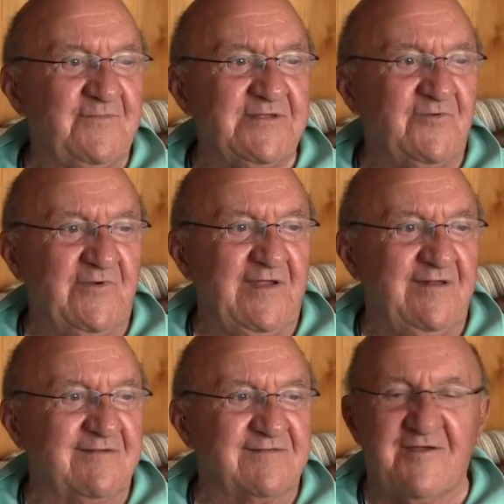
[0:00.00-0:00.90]

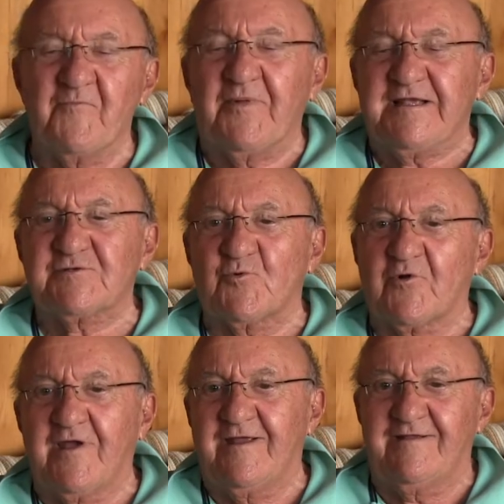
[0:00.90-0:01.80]
between some place
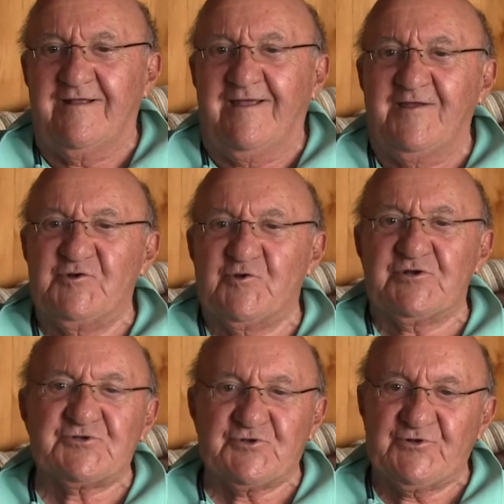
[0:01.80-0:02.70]
where I, I
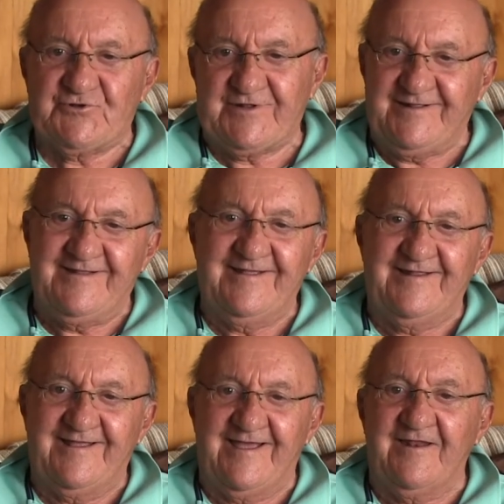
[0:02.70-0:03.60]
short circuited
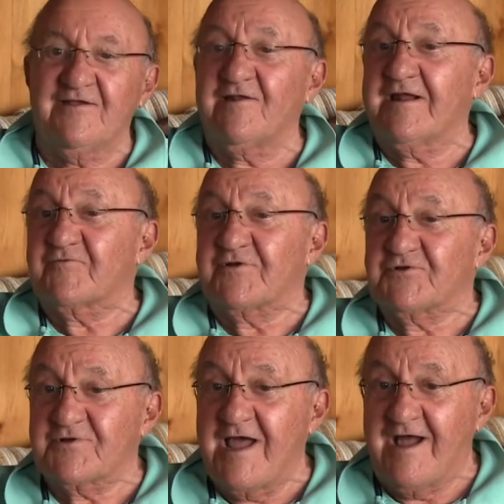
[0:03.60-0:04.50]
and I got an
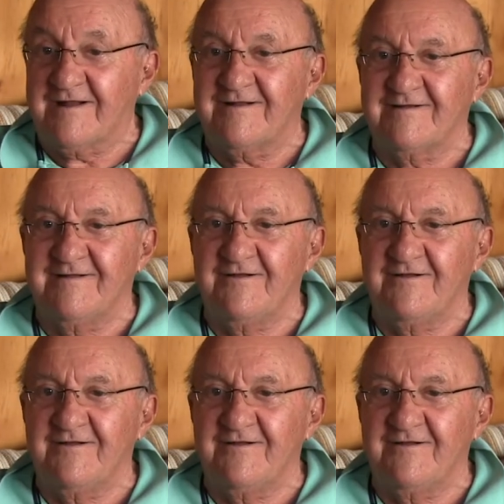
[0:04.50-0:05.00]
electric shock